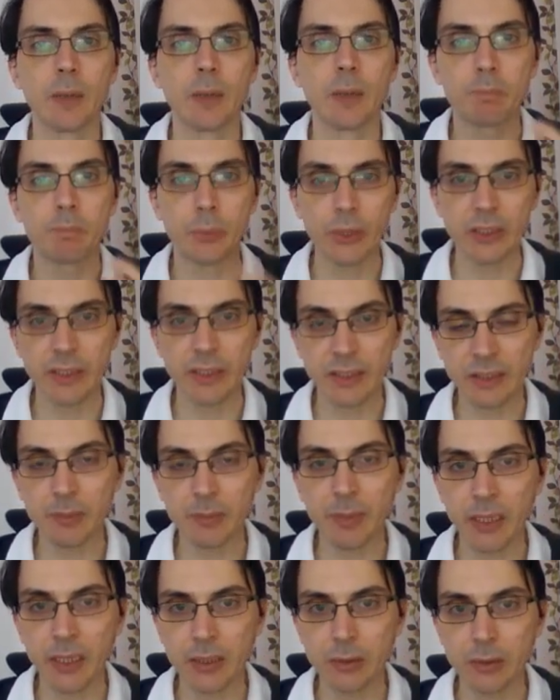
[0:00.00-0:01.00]
point
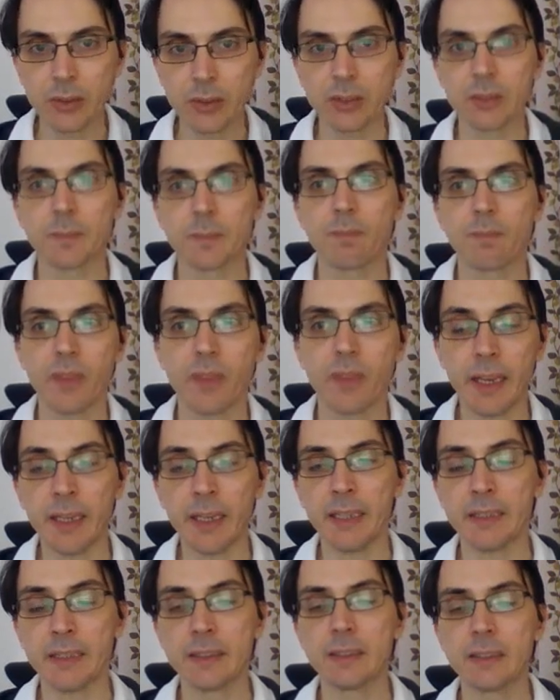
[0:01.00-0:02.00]
estimators
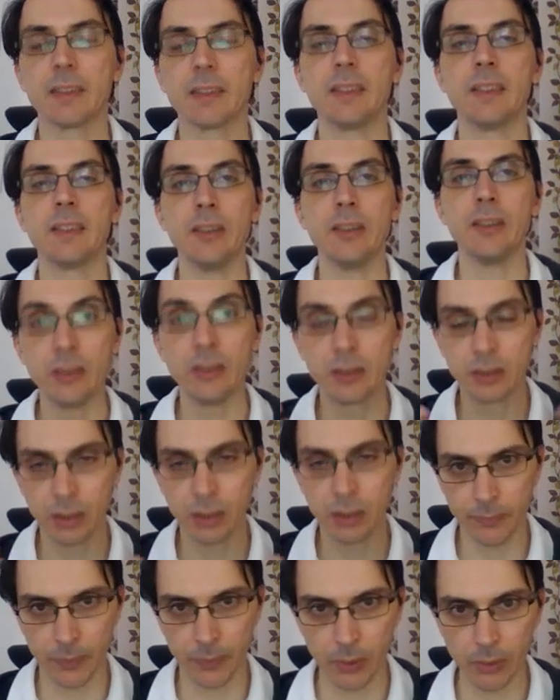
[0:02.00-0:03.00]
and
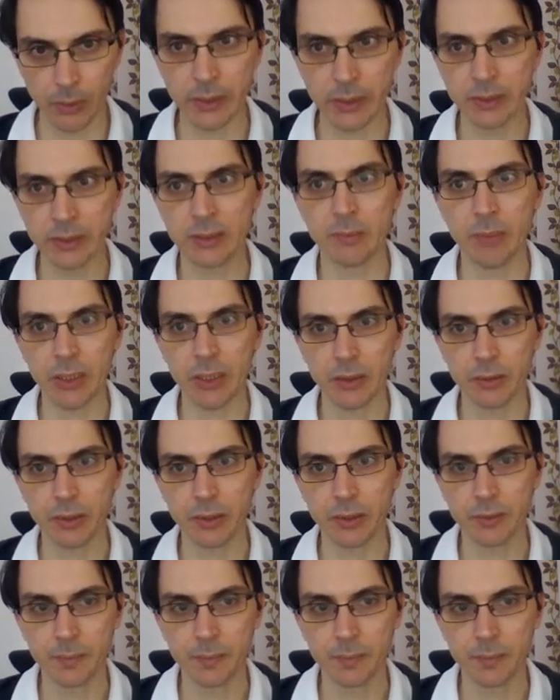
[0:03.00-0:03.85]
interval estimators.